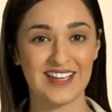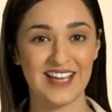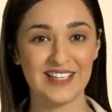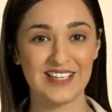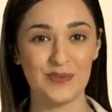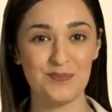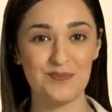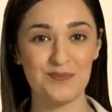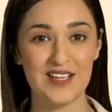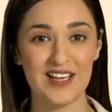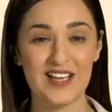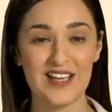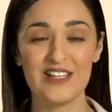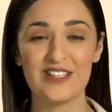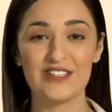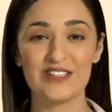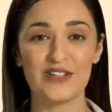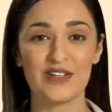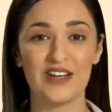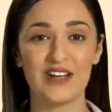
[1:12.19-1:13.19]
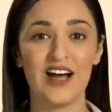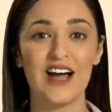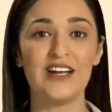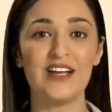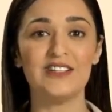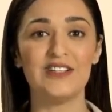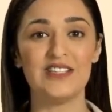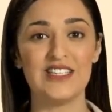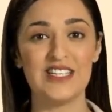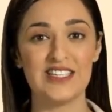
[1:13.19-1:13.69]
and opinions to
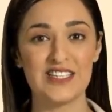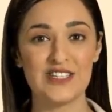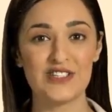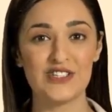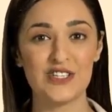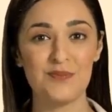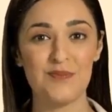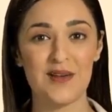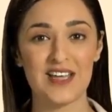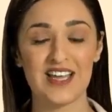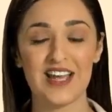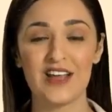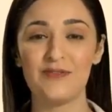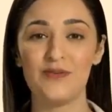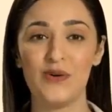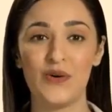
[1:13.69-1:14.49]
guide your decision-making